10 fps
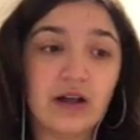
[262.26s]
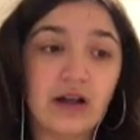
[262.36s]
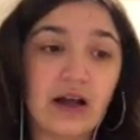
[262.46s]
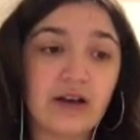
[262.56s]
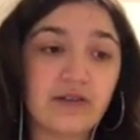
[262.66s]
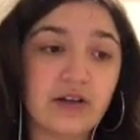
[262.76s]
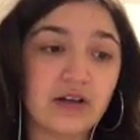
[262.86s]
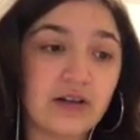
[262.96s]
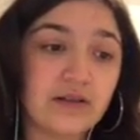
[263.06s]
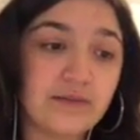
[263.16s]
have
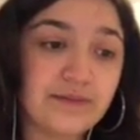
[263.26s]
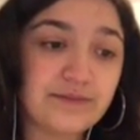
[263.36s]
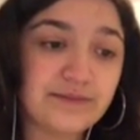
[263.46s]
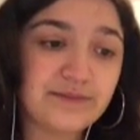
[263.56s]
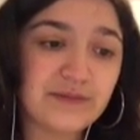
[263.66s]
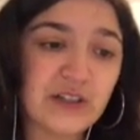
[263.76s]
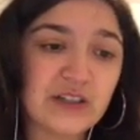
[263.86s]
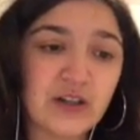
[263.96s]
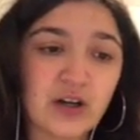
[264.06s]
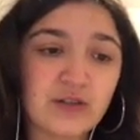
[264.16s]
a
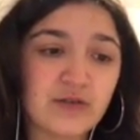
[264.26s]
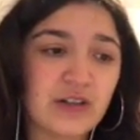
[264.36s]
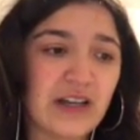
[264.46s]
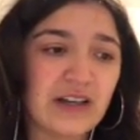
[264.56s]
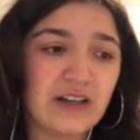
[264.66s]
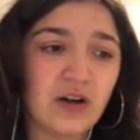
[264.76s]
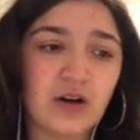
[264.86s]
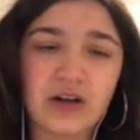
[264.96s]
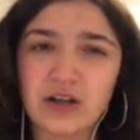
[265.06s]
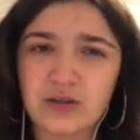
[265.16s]
knock for getting
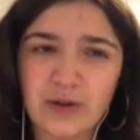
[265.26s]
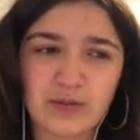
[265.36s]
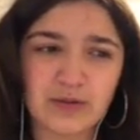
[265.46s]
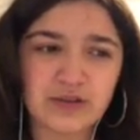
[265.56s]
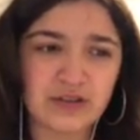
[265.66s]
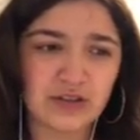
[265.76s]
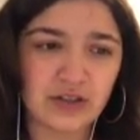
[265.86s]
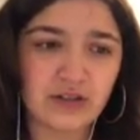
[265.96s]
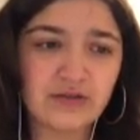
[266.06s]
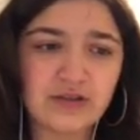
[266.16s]
on other people's nerves,